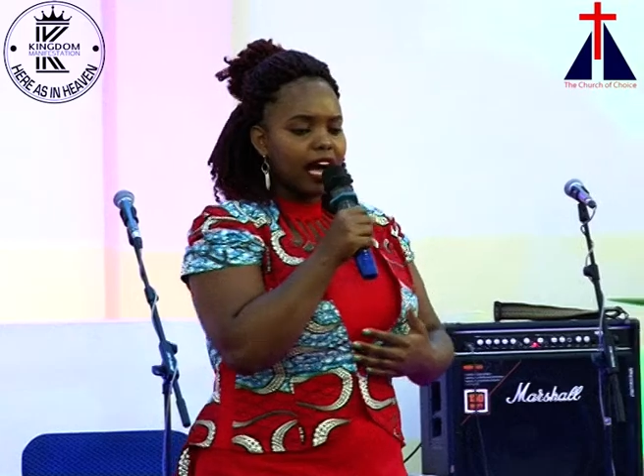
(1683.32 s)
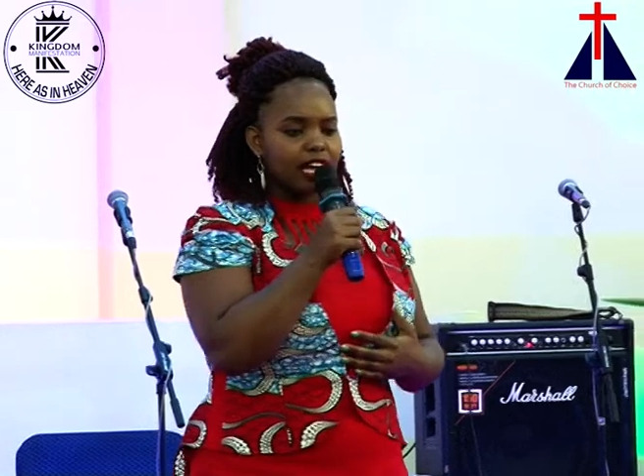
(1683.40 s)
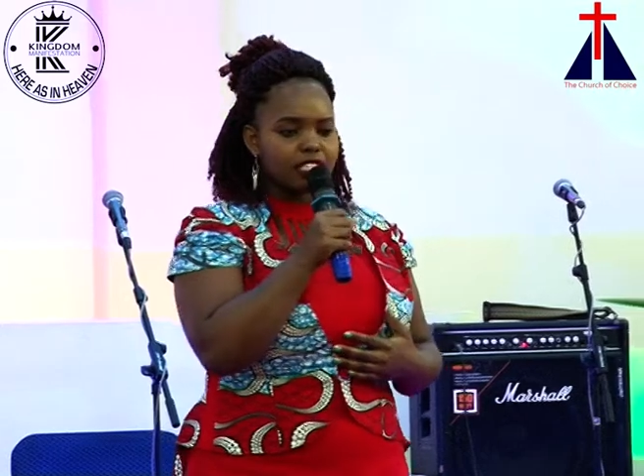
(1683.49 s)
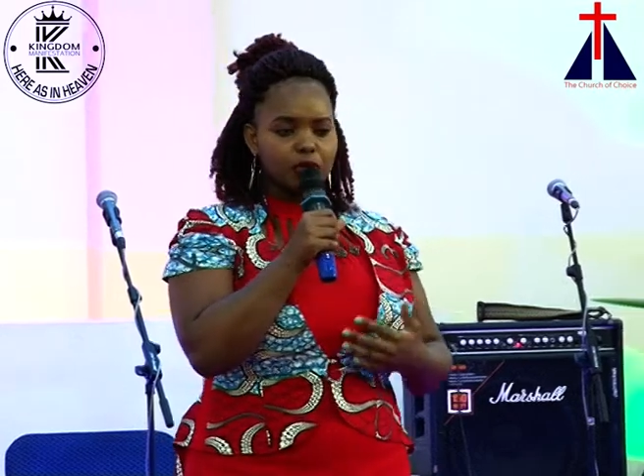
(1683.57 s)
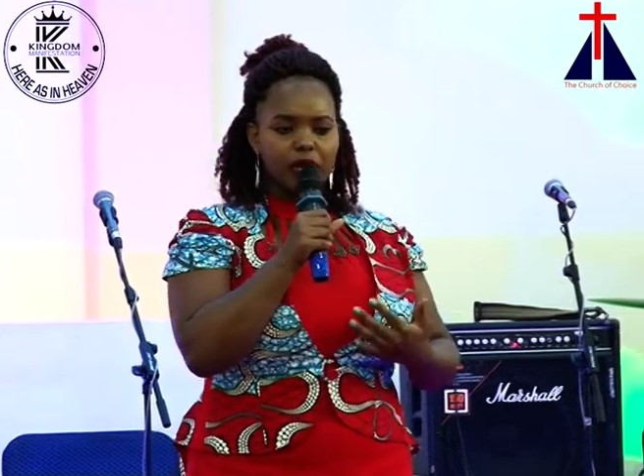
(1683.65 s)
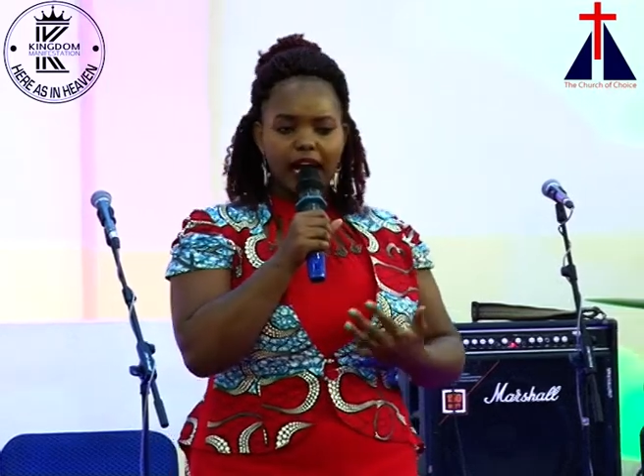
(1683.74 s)

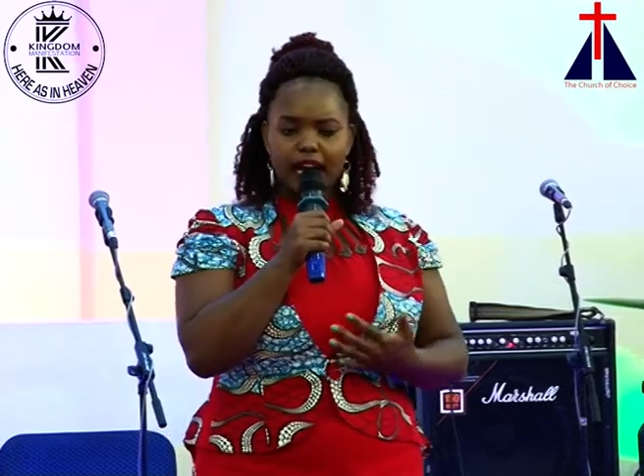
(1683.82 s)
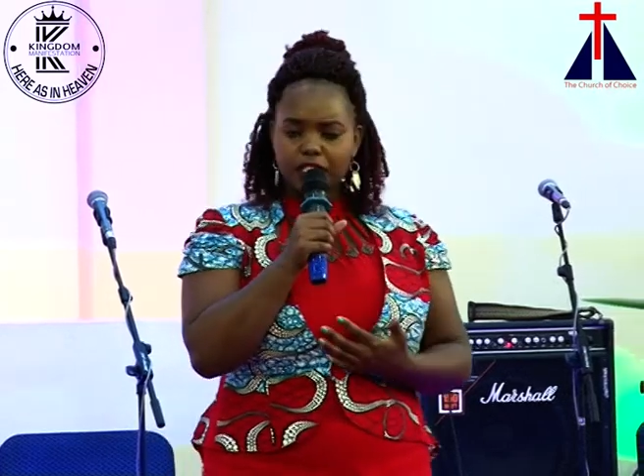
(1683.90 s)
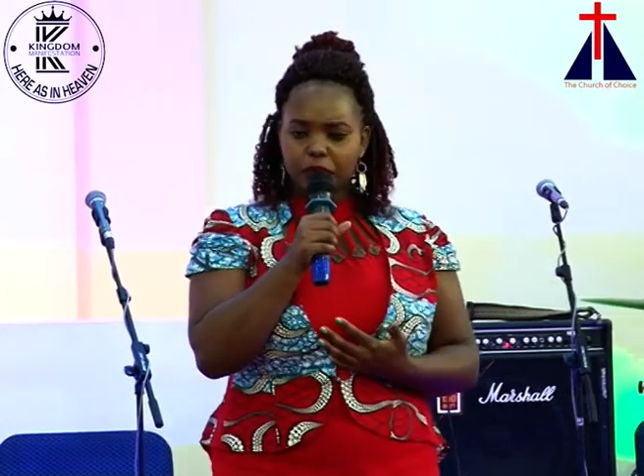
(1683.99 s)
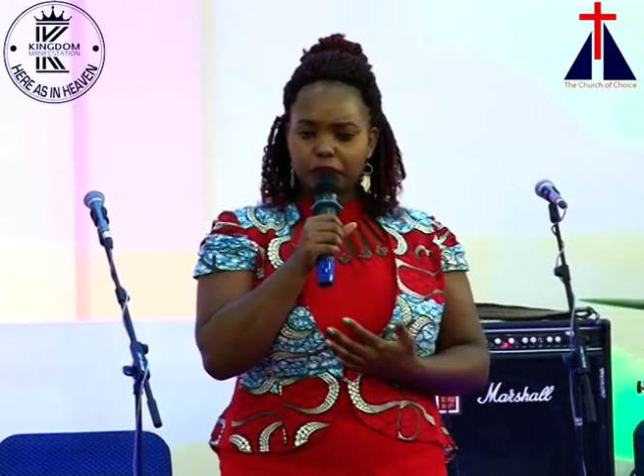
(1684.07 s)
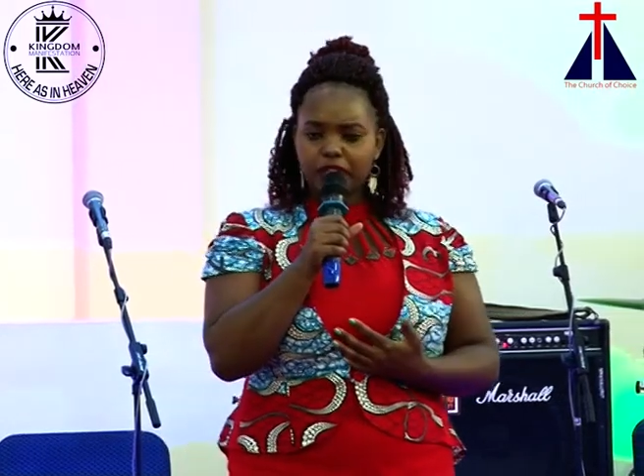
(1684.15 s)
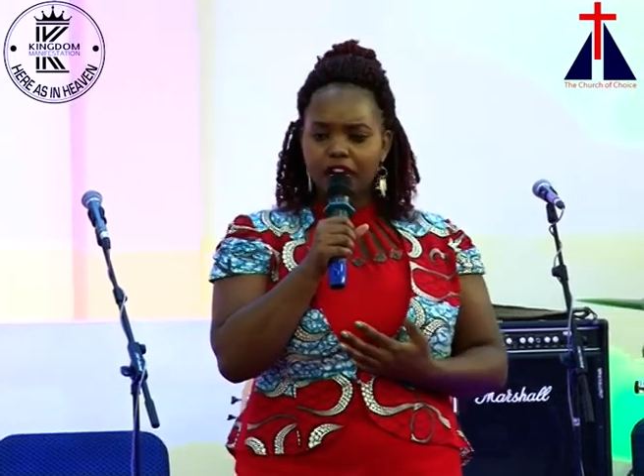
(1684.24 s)
hurts you,
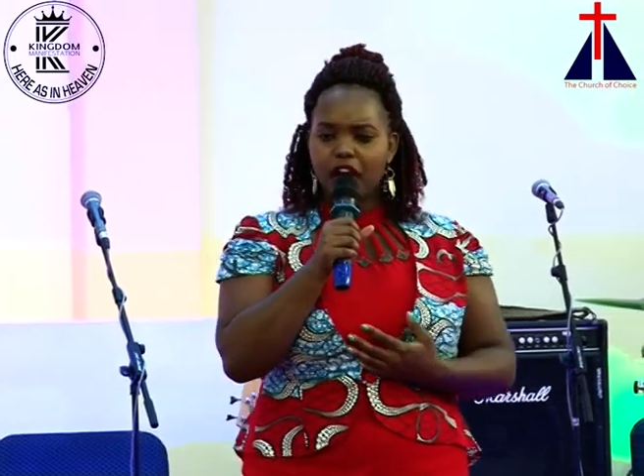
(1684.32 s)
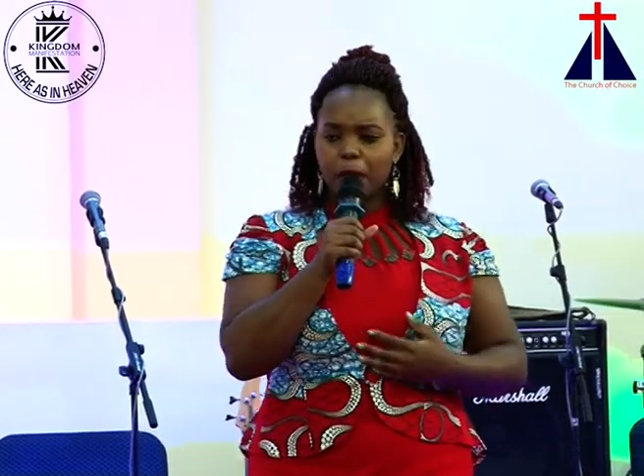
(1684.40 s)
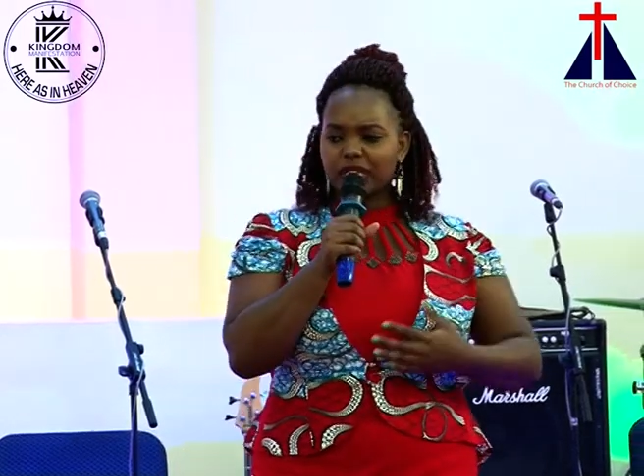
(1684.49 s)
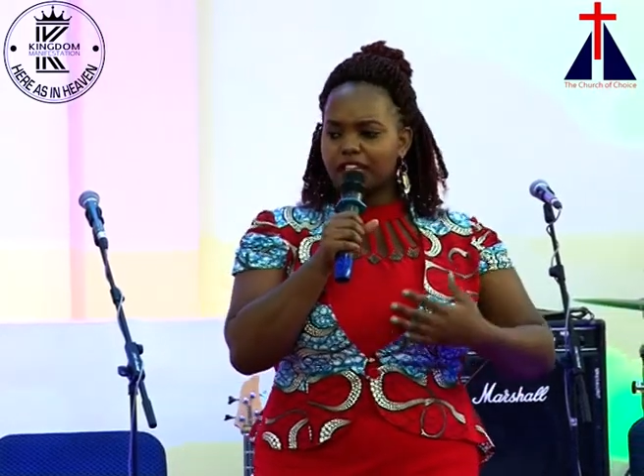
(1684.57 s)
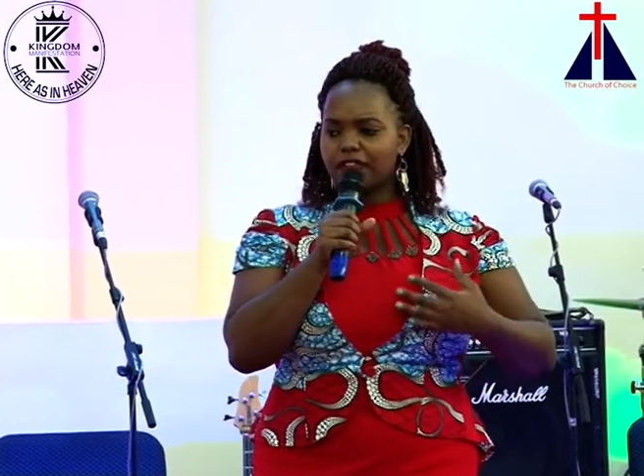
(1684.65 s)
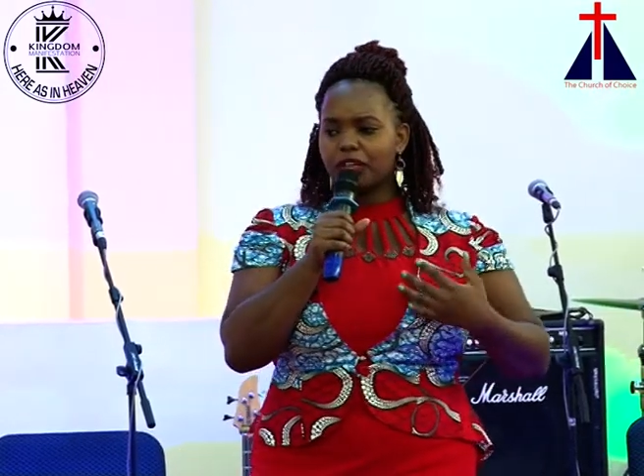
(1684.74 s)
hurt me,
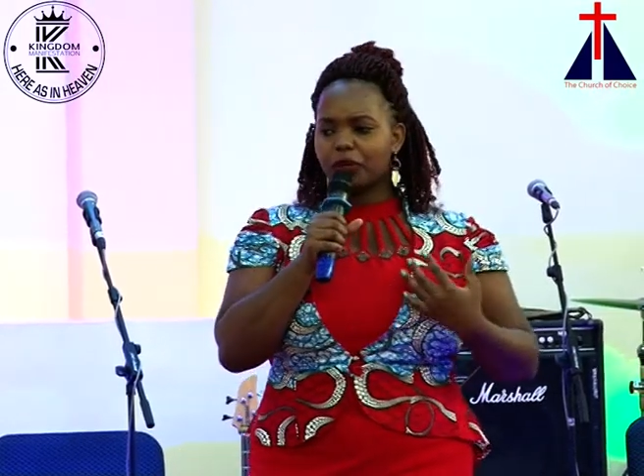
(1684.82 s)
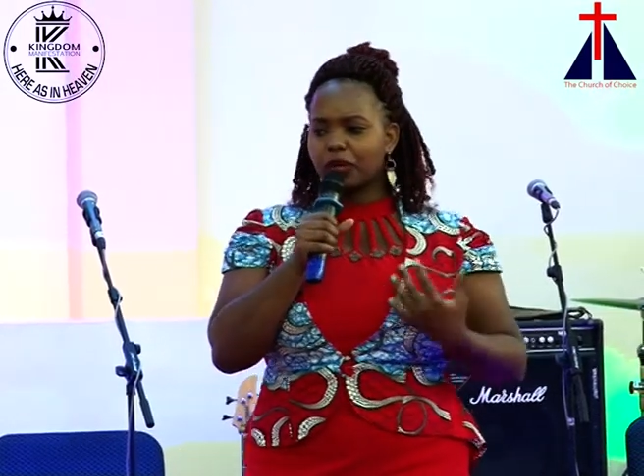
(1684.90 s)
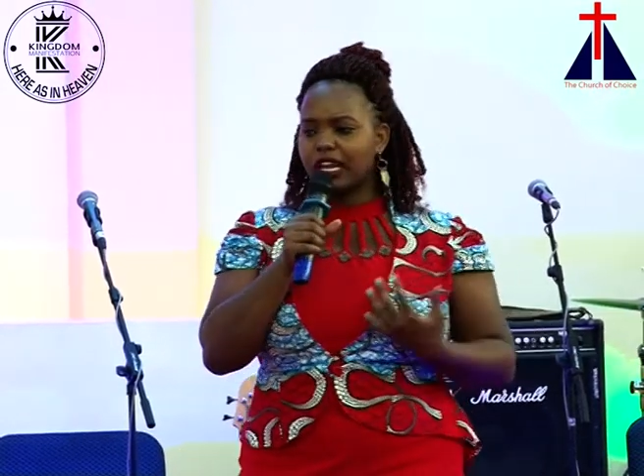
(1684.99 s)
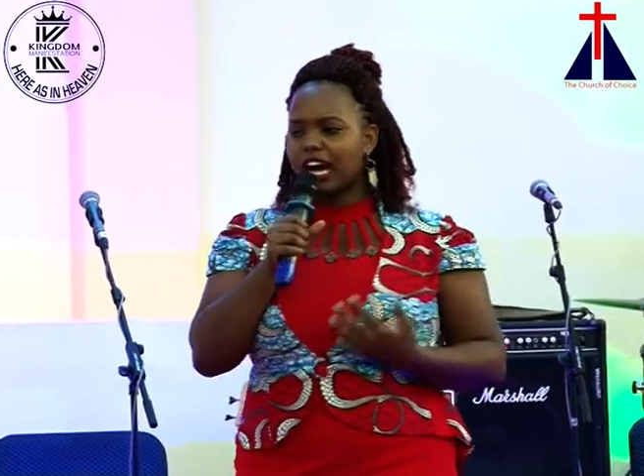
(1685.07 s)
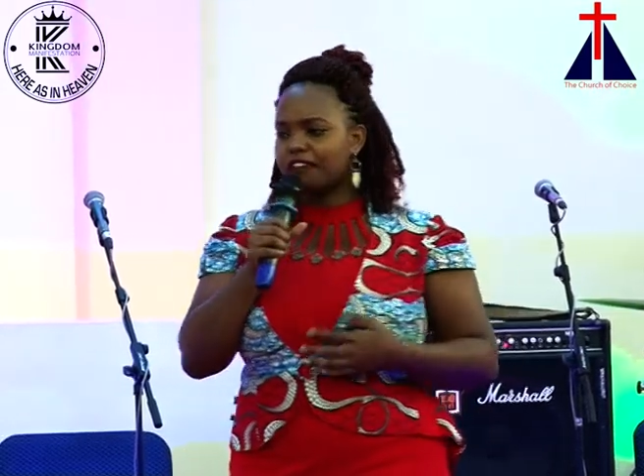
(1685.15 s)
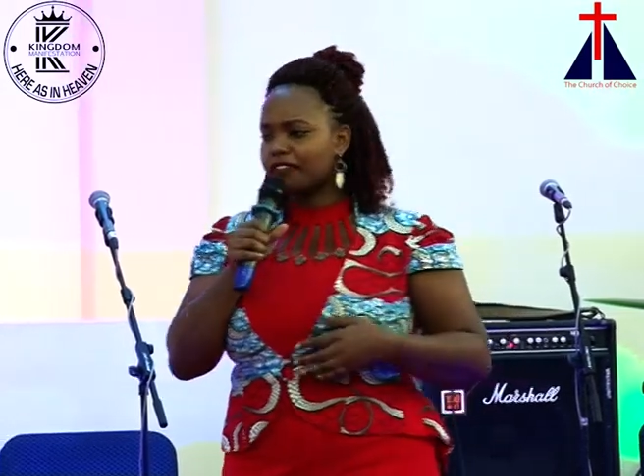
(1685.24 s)
whatever you
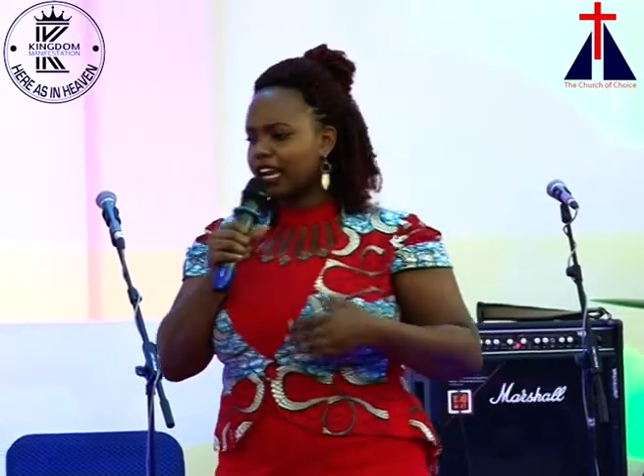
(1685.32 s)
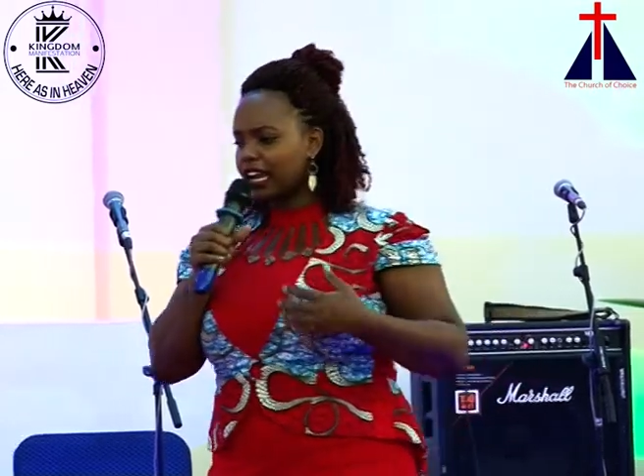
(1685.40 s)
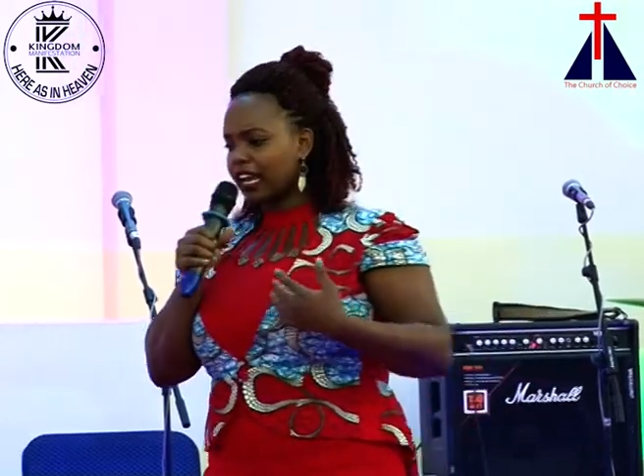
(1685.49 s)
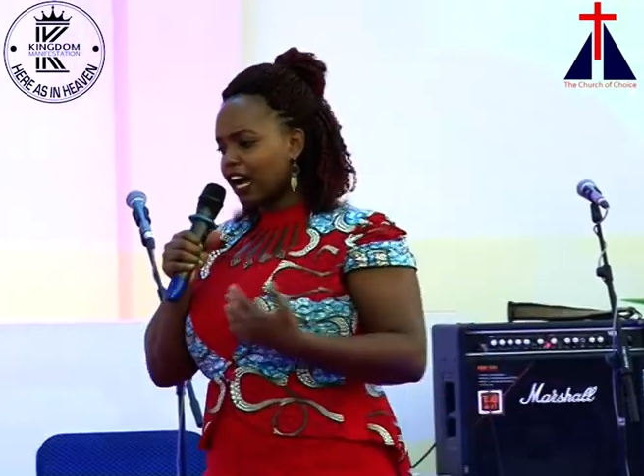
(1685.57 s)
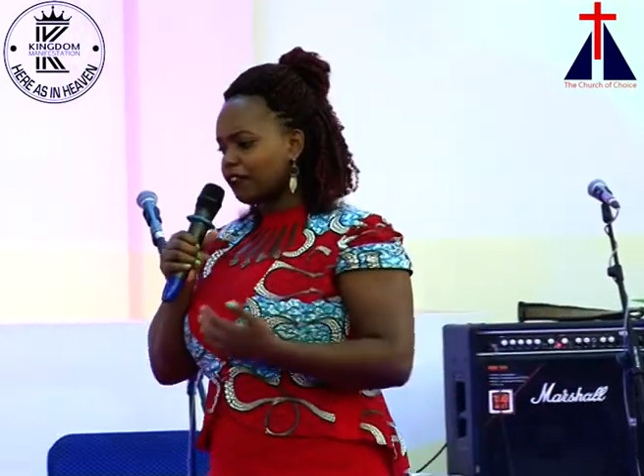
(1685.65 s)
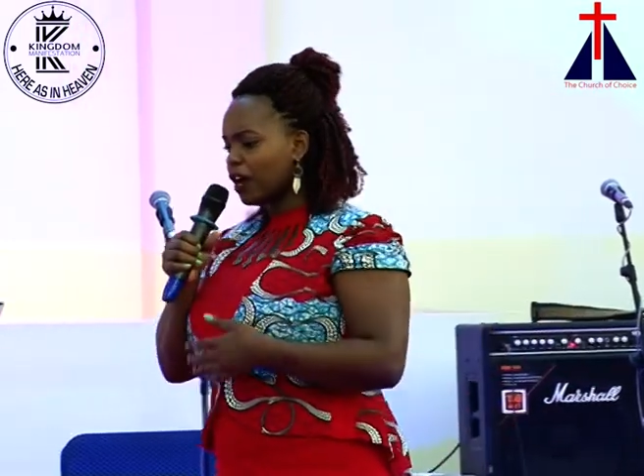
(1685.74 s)
love, I
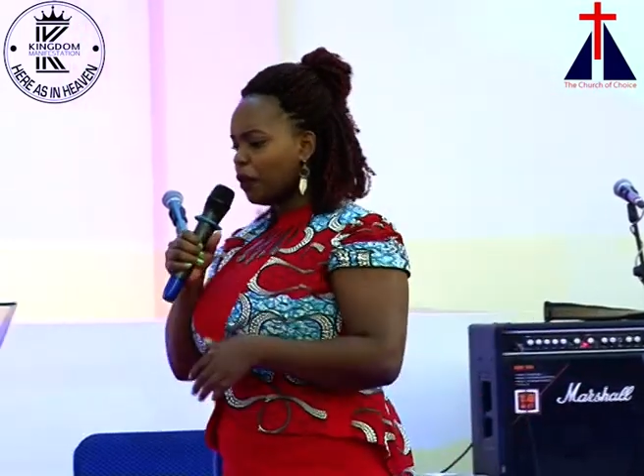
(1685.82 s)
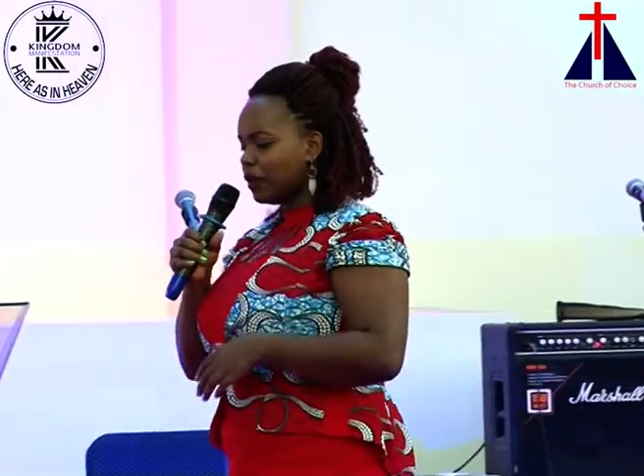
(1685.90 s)
love,